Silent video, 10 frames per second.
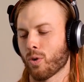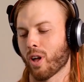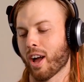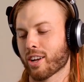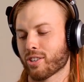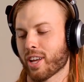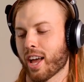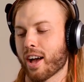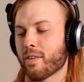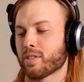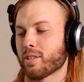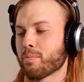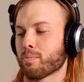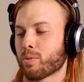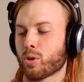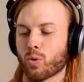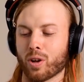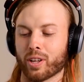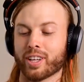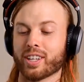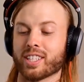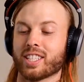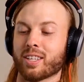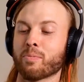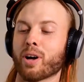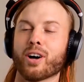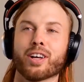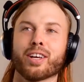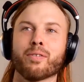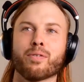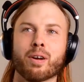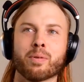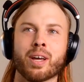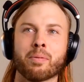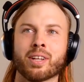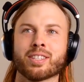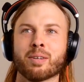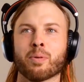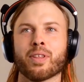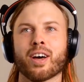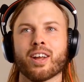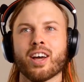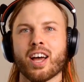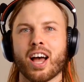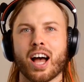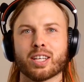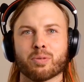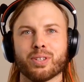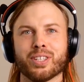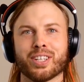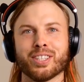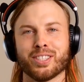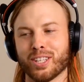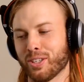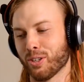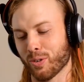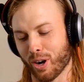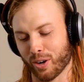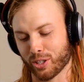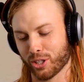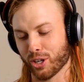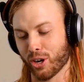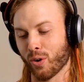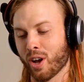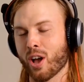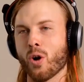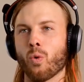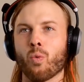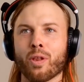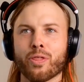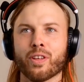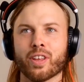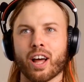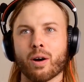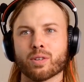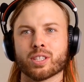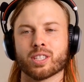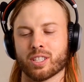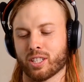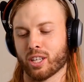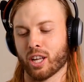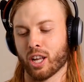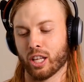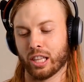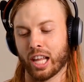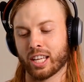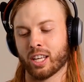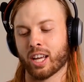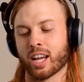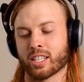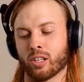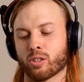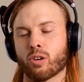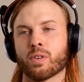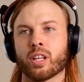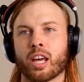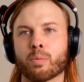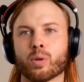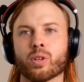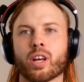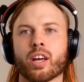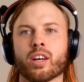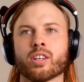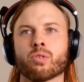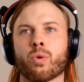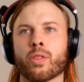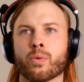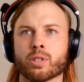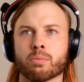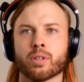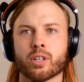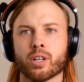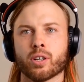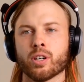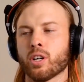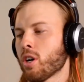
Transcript: Well, I actually have some Qualia Synbiotic in front of me. I'm going to sip on that as we continue our show. One thing that I was liking as I looked over the label and read through some of the